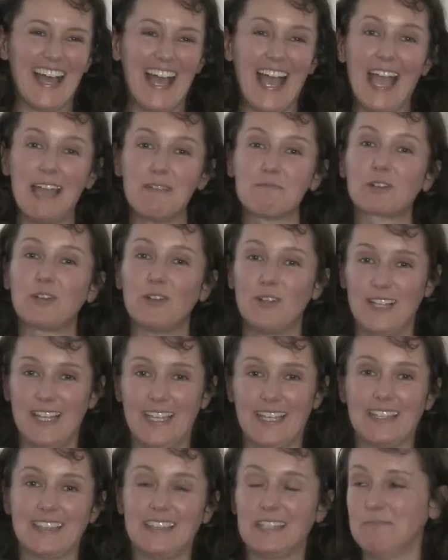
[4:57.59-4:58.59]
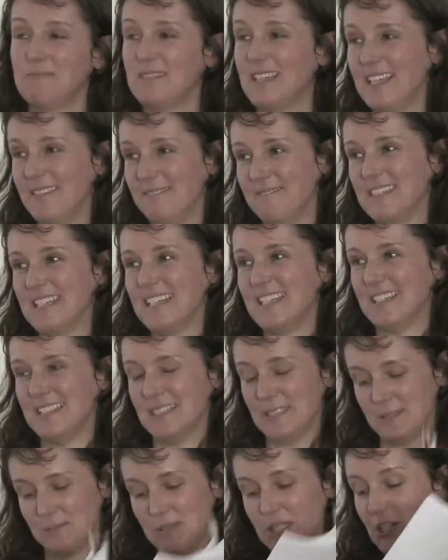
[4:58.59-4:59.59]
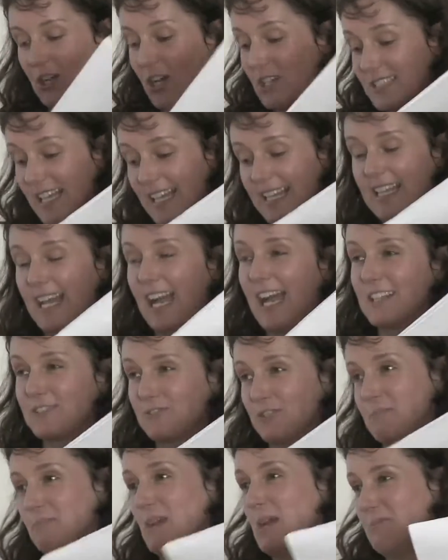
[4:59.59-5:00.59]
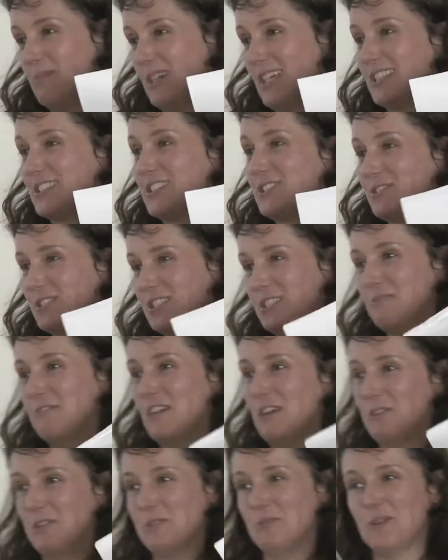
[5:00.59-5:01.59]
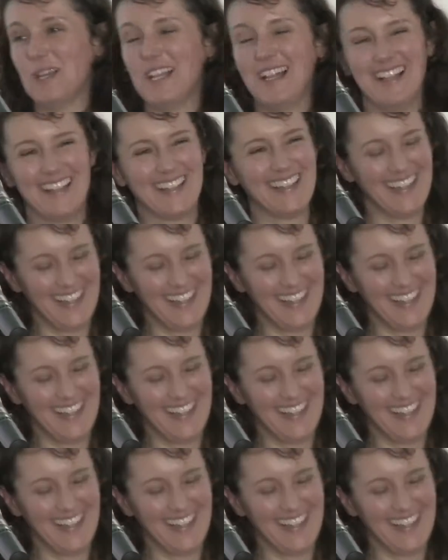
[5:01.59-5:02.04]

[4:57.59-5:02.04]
I'm collecting them because I can't remember, as you see, very well